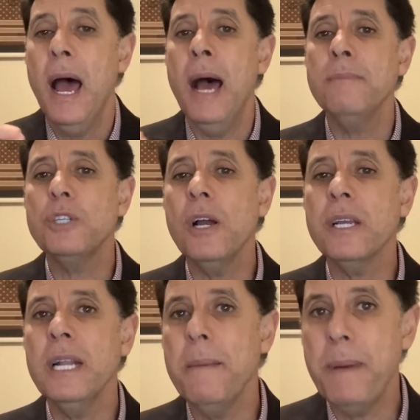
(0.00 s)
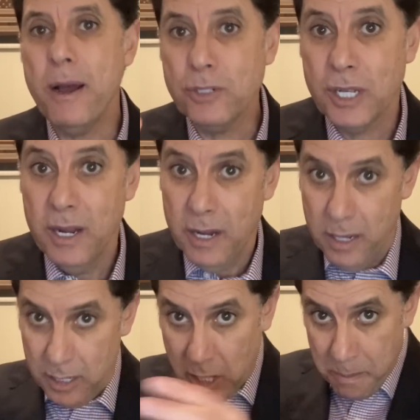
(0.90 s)
I'm talking about
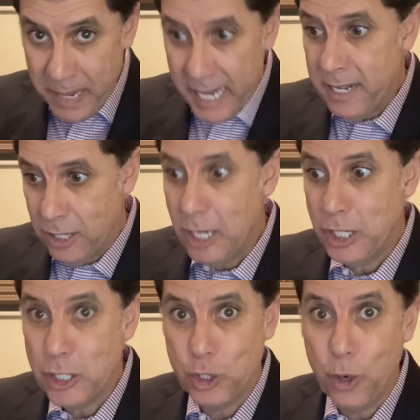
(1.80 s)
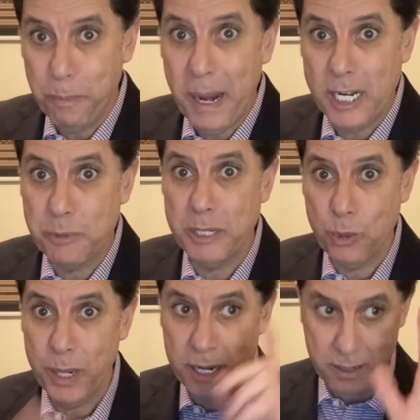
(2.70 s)
the meeting that just took place
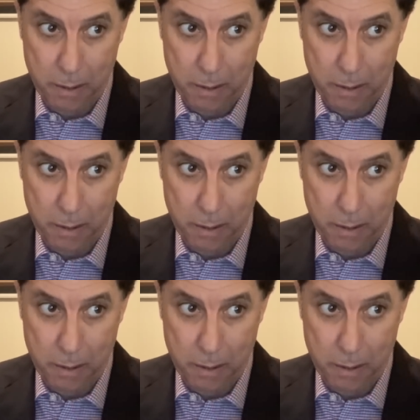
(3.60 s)
between